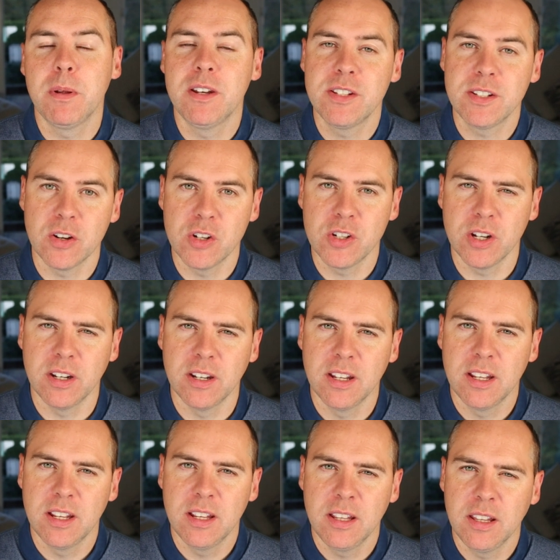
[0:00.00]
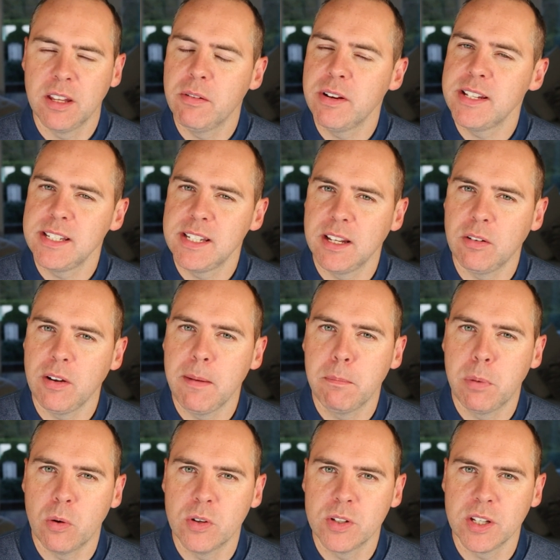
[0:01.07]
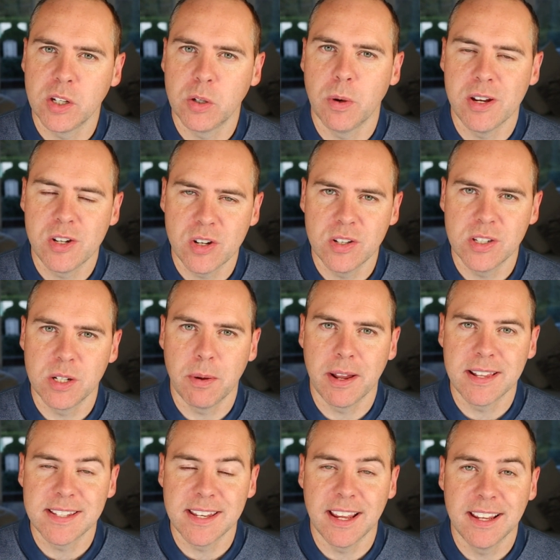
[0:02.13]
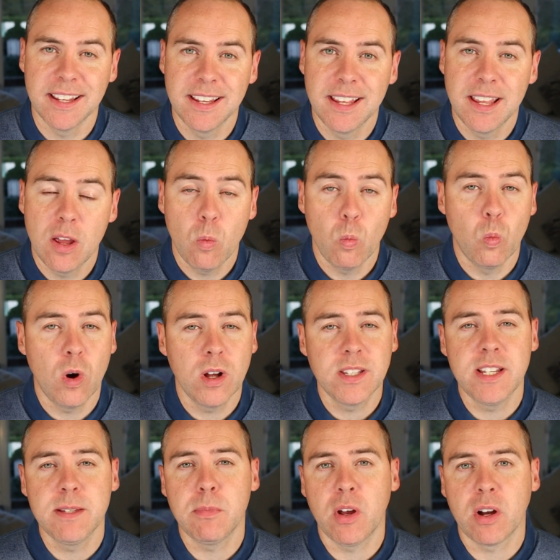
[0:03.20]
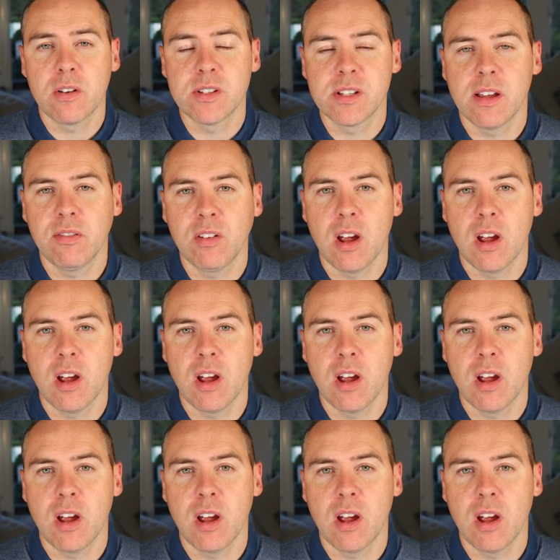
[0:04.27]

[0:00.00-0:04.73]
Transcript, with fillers: and discussion, there is still important questions to answer. What is Microsoft